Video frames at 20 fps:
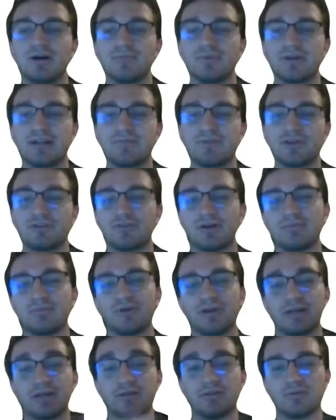whenever you tried
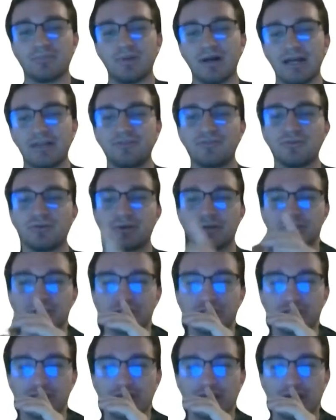bringing in your
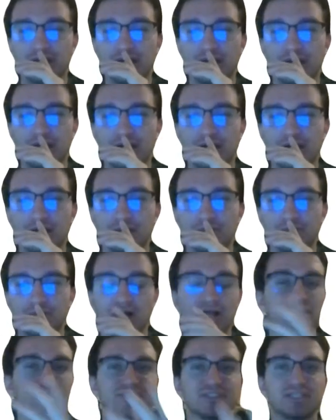PyTorch, all
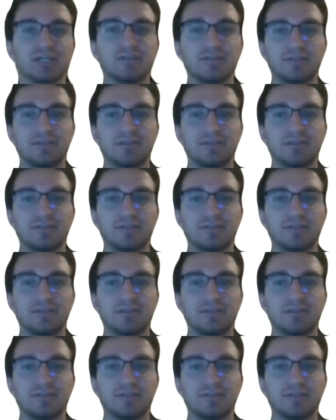of a sudden